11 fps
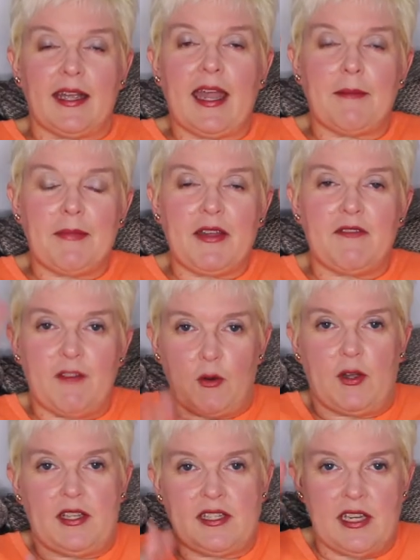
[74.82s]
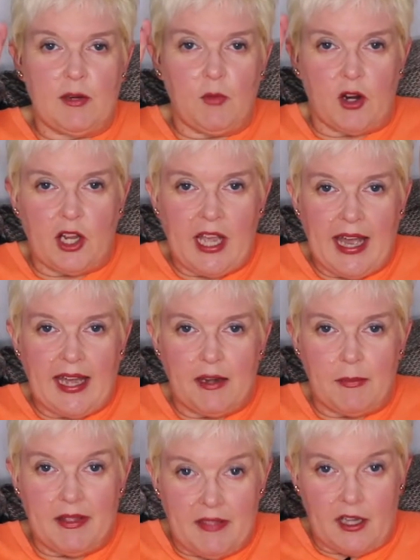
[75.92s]
kept me focused in where you had to
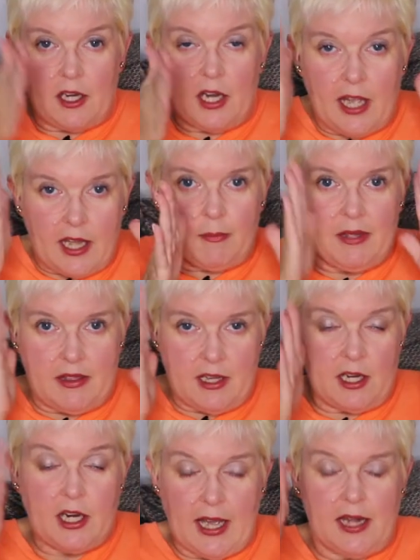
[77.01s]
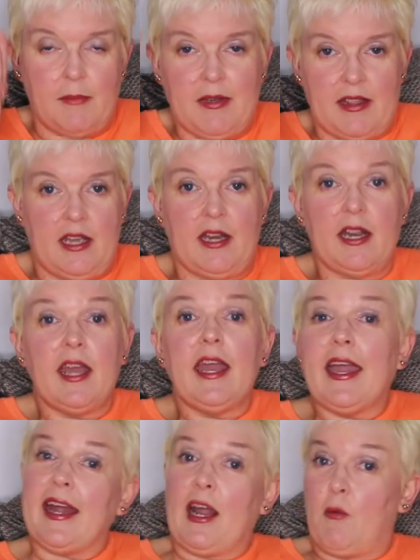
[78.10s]
be thin, you had to be thin, you had to be thin.
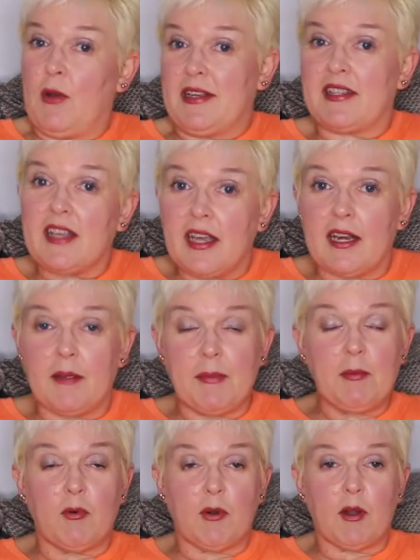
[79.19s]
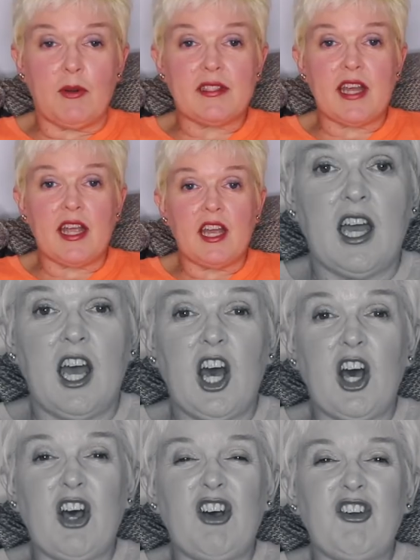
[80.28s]
And I was thin. And people were always like,
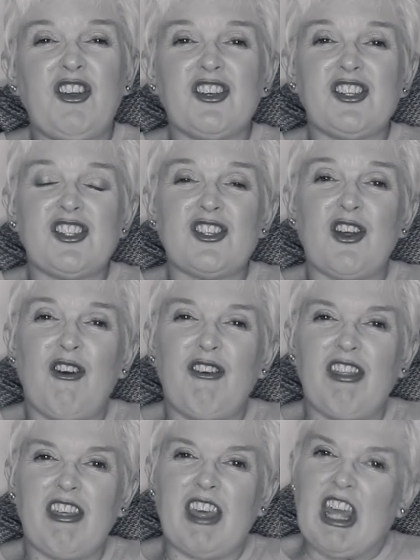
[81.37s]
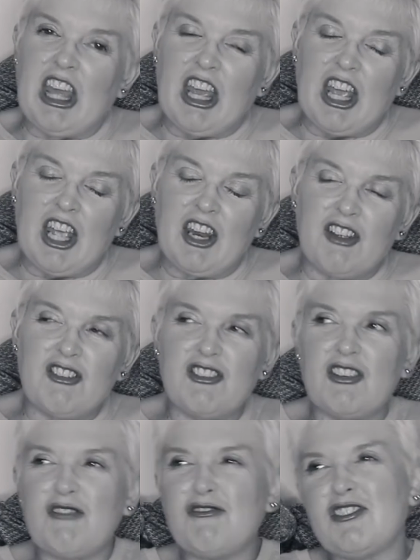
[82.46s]
oh, you're so thin. You're
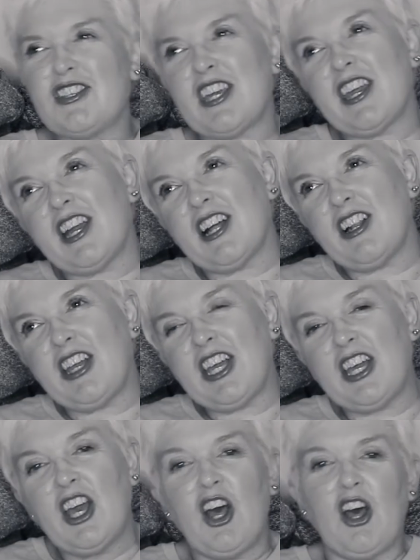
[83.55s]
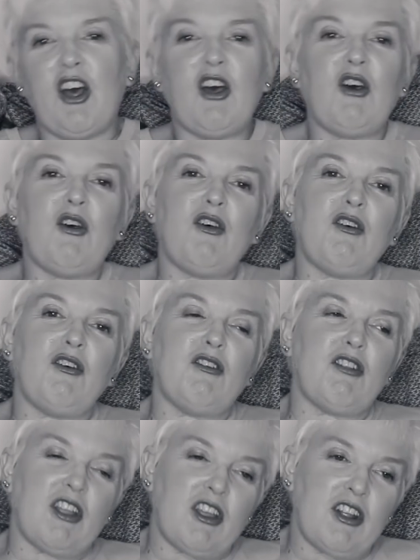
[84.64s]
so sickly.
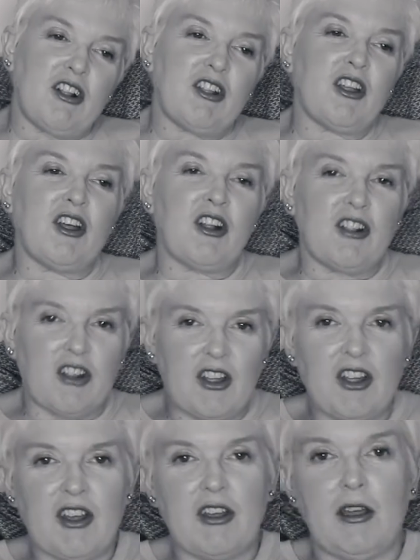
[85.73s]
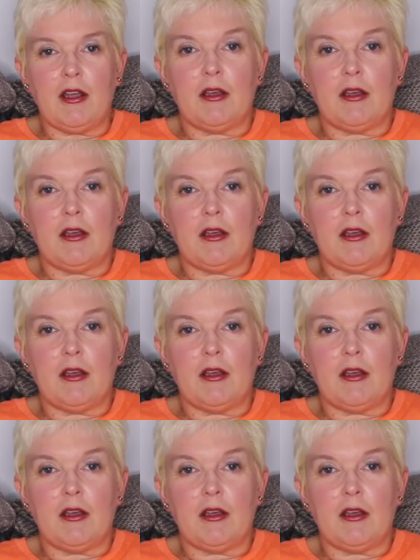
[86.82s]
Oh, la, la, la.